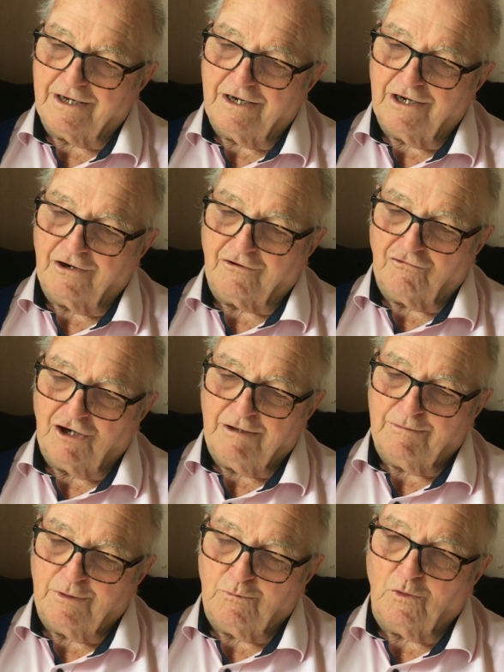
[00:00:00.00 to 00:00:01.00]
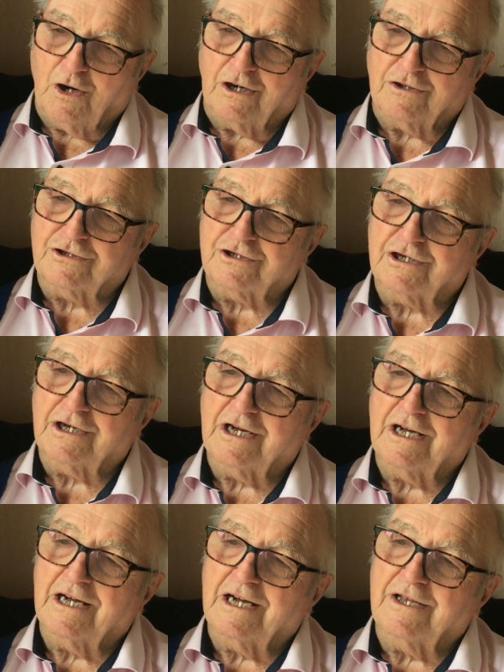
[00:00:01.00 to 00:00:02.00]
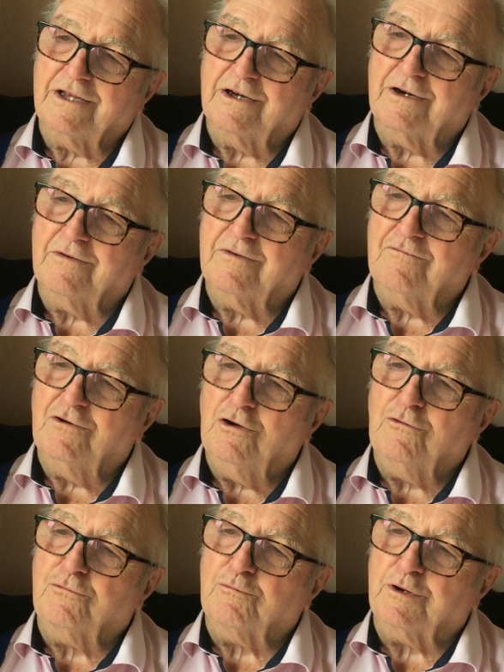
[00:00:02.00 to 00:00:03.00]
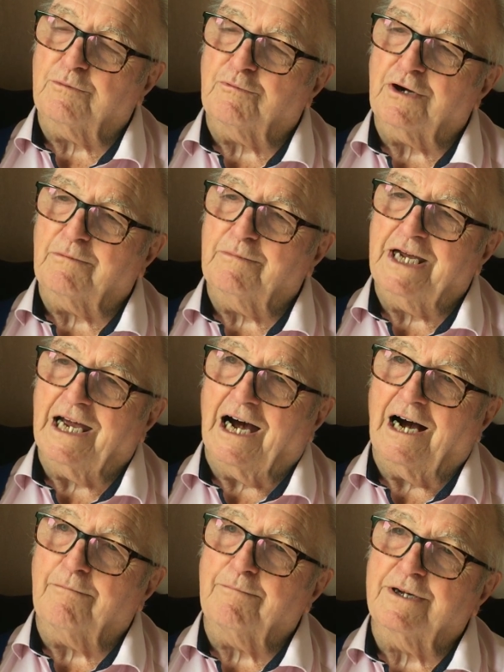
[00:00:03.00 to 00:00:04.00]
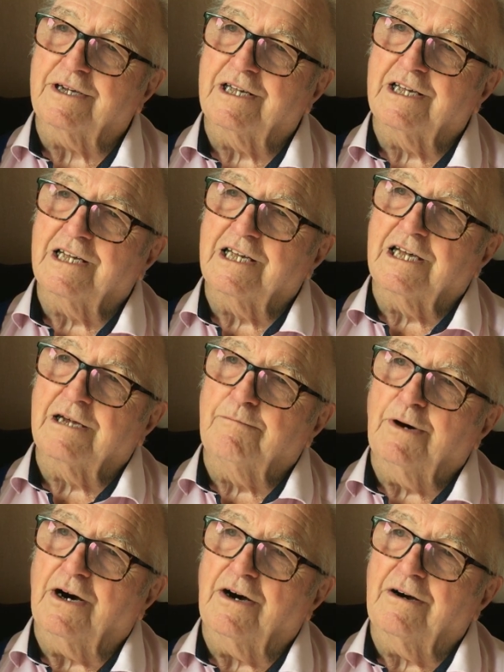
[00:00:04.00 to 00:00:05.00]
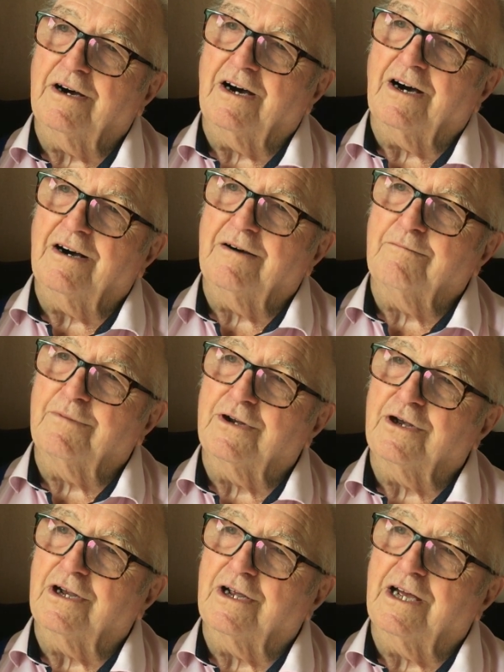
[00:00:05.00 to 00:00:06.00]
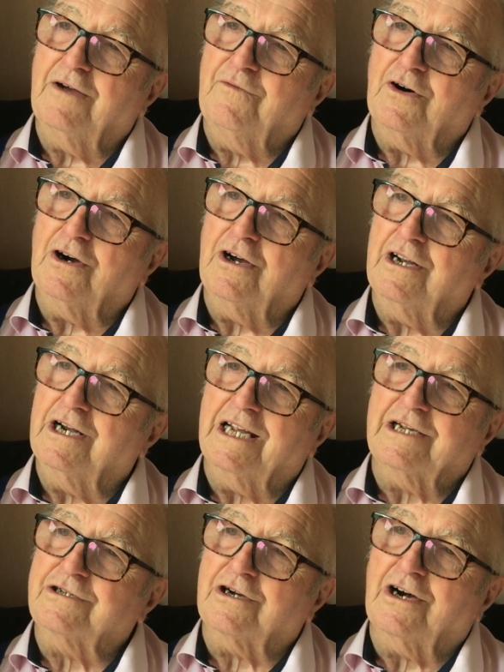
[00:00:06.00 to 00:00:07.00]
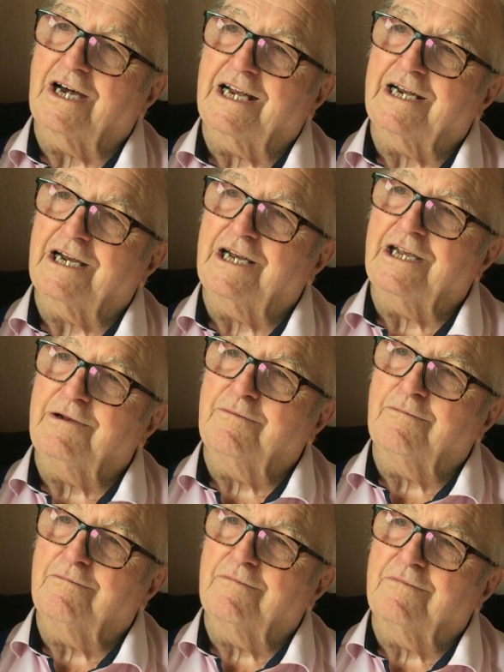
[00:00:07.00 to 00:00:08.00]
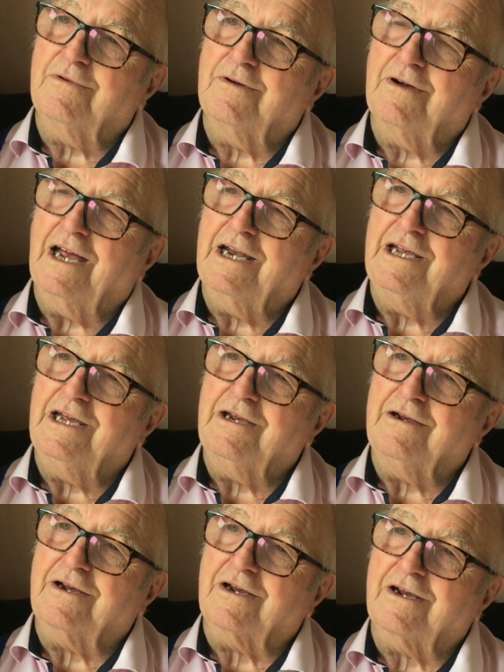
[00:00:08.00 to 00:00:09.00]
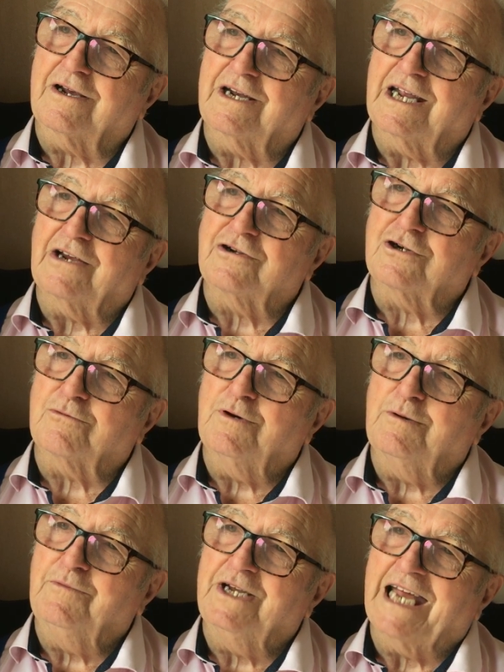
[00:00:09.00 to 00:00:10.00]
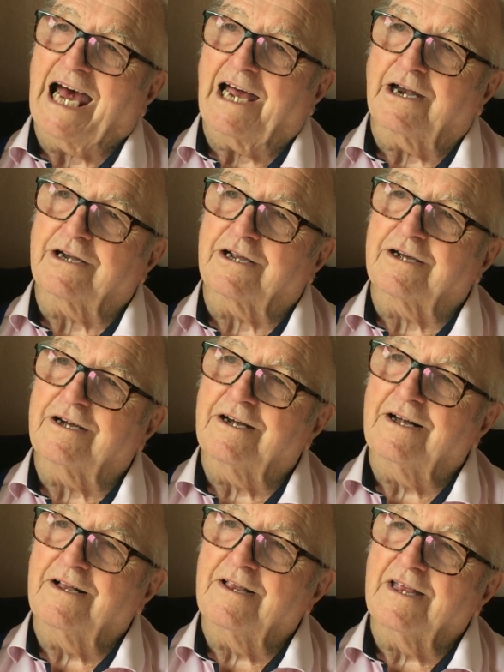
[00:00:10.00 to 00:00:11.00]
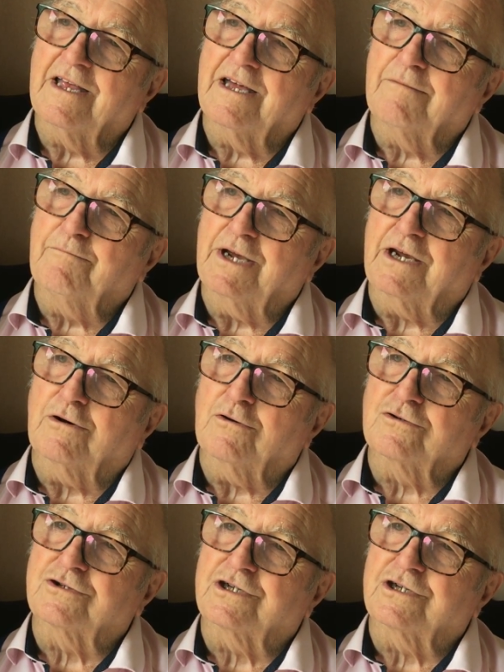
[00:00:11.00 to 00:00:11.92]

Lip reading: agreement was that Ruth would bring me up, but unless I had any connection with my dad, because